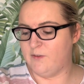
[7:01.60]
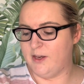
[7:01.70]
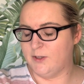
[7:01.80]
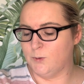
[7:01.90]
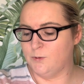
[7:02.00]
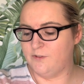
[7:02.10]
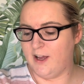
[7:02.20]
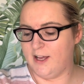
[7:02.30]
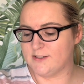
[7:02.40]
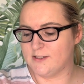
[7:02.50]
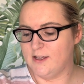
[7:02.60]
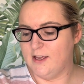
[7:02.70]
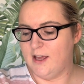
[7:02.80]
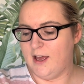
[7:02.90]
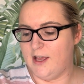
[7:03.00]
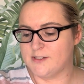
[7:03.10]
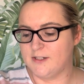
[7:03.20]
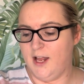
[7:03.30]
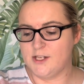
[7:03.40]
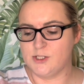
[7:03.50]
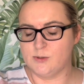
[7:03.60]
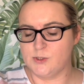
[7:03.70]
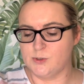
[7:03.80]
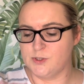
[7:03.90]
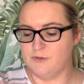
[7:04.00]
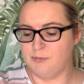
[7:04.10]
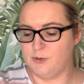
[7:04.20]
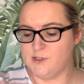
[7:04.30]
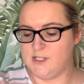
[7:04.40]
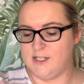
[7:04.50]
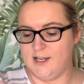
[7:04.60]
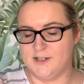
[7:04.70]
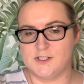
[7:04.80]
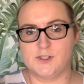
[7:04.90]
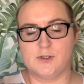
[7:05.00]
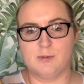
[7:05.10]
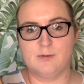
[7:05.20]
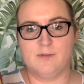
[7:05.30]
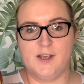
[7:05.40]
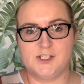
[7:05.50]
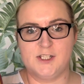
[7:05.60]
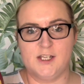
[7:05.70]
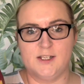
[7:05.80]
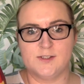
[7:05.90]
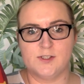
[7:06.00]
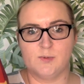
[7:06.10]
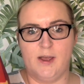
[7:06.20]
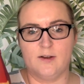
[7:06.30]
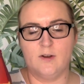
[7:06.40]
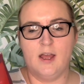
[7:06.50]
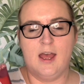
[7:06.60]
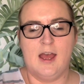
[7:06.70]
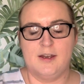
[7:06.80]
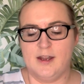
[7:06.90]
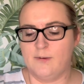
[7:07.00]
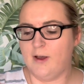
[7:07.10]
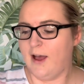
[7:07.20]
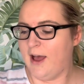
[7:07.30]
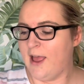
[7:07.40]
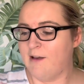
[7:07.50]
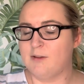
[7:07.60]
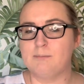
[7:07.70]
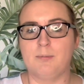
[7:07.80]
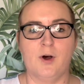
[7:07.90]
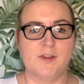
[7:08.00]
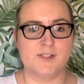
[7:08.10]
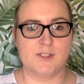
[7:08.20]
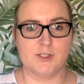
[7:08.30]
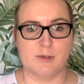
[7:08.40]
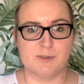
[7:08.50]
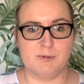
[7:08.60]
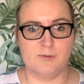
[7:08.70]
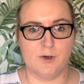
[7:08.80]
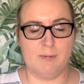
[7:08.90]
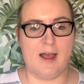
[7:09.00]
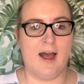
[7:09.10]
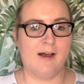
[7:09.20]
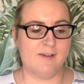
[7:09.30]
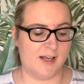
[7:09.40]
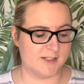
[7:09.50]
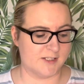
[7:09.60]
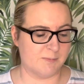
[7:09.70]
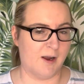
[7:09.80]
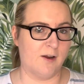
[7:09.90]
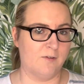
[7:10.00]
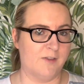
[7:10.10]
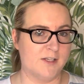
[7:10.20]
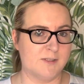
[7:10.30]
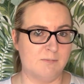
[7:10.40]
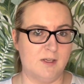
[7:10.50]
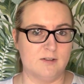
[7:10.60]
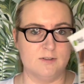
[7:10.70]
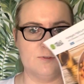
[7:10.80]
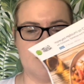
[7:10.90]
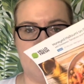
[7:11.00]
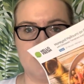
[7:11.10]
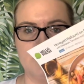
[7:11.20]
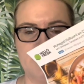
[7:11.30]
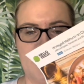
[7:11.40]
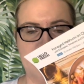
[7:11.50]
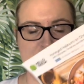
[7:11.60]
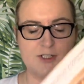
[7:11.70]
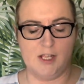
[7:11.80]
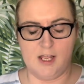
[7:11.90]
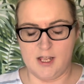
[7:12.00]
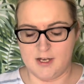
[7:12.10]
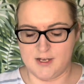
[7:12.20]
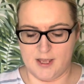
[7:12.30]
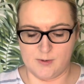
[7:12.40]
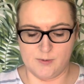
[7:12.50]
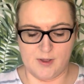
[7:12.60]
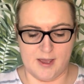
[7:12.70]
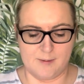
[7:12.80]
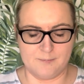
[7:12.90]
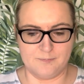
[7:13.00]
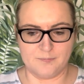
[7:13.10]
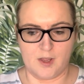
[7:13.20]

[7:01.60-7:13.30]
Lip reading: very low fat. It's a natural source of protein and it's suitable for vegetarians as well. Now, I haven't bought this in the shops before, but I have had it as part of this meal from HelloFresh. Now,